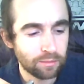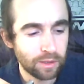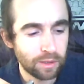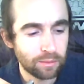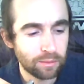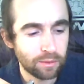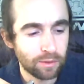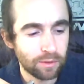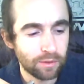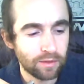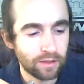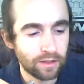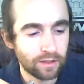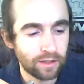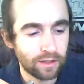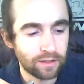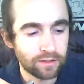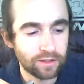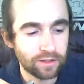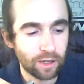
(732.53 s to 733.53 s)
People who think
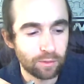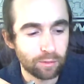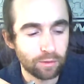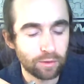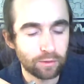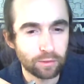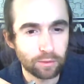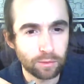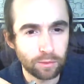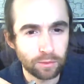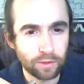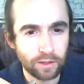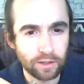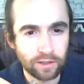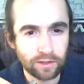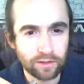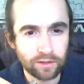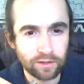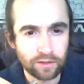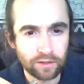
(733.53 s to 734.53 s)
they're separate from all that
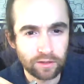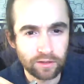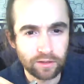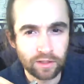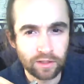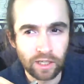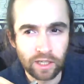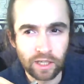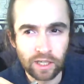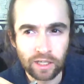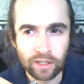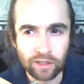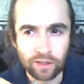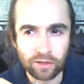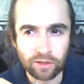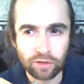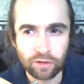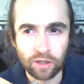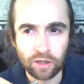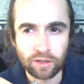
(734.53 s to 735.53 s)
is can
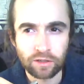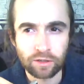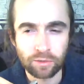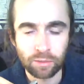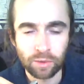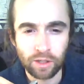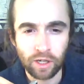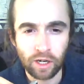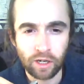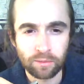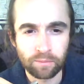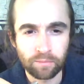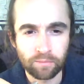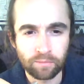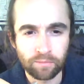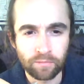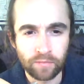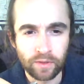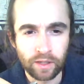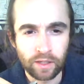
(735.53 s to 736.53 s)
try to become